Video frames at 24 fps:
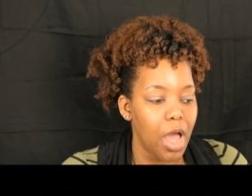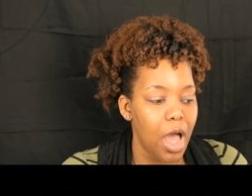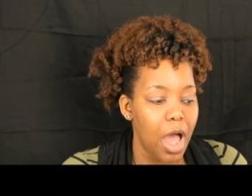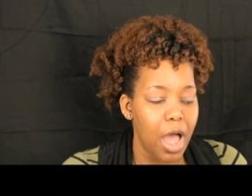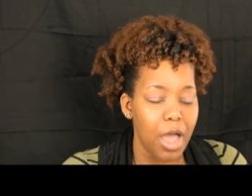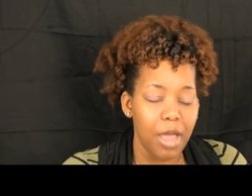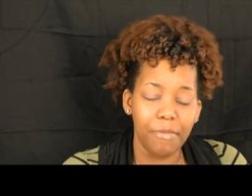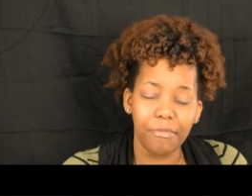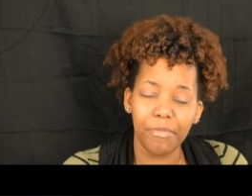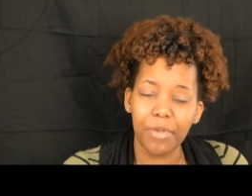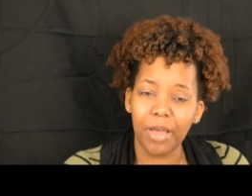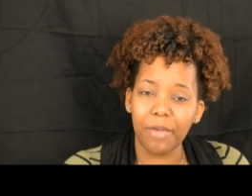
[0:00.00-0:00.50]

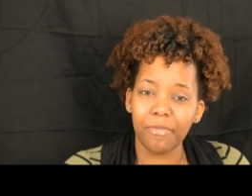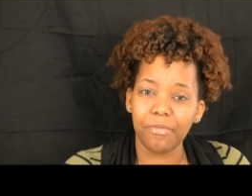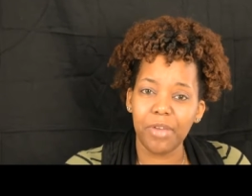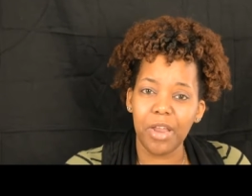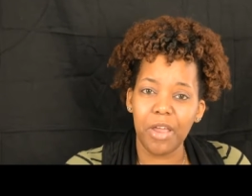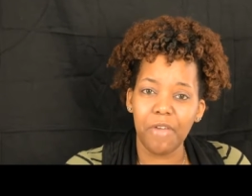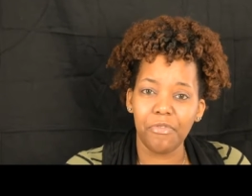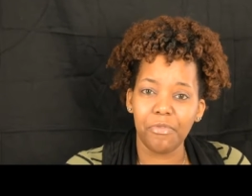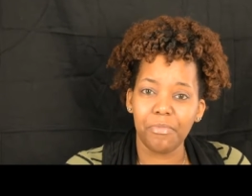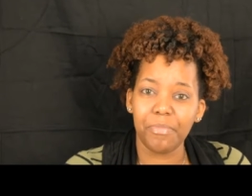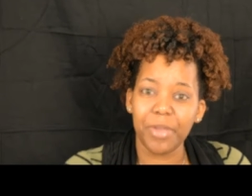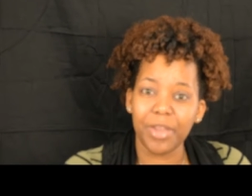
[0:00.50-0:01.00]
I've, I've
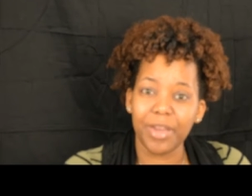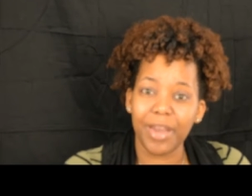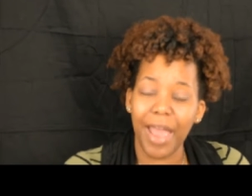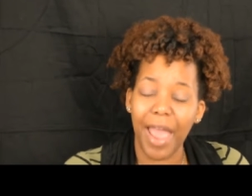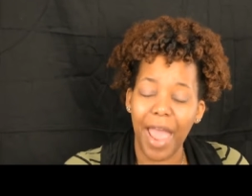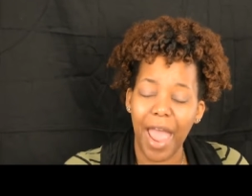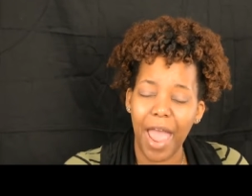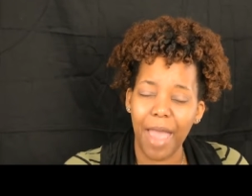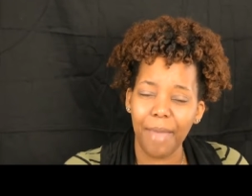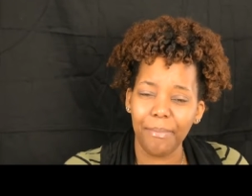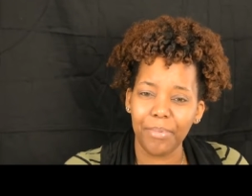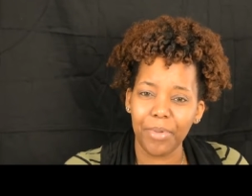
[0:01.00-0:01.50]
never been
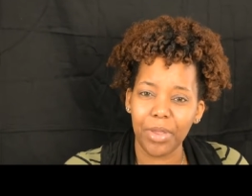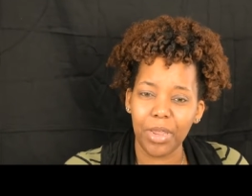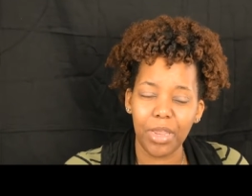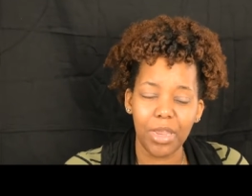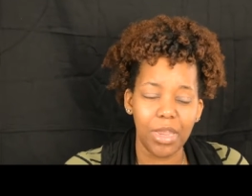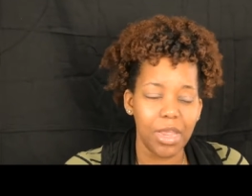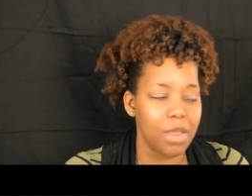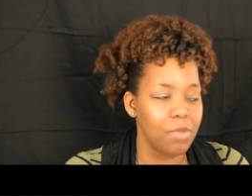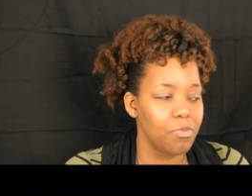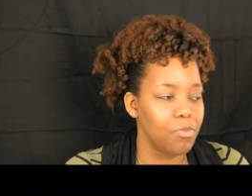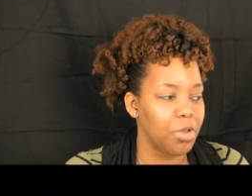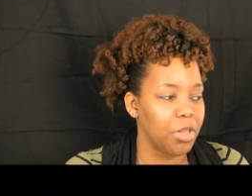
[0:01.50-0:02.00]

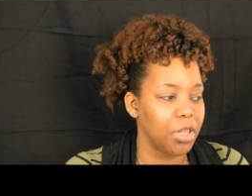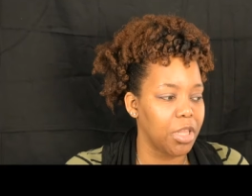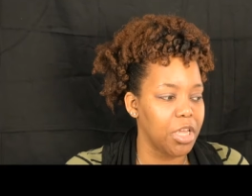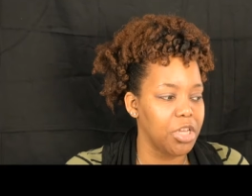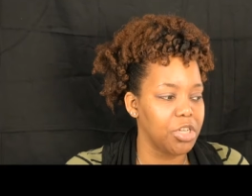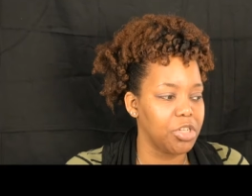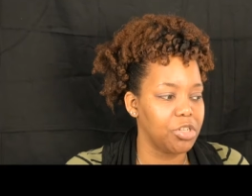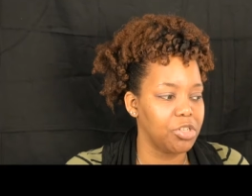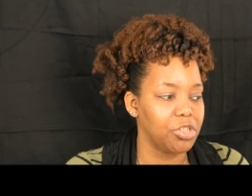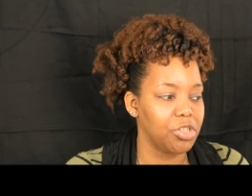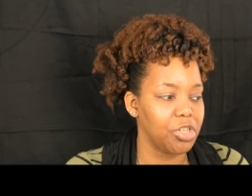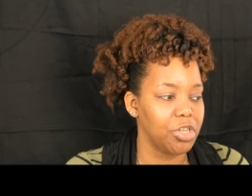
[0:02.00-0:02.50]
happy in
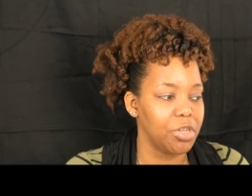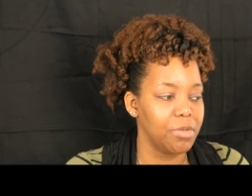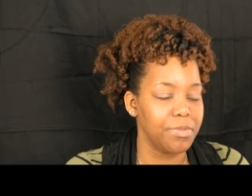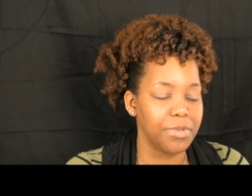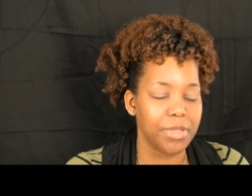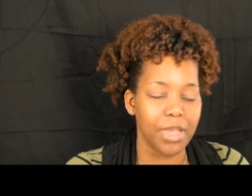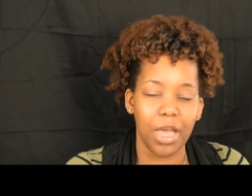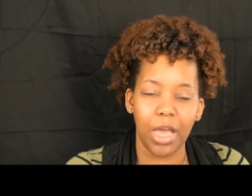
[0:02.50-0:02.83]
relationships.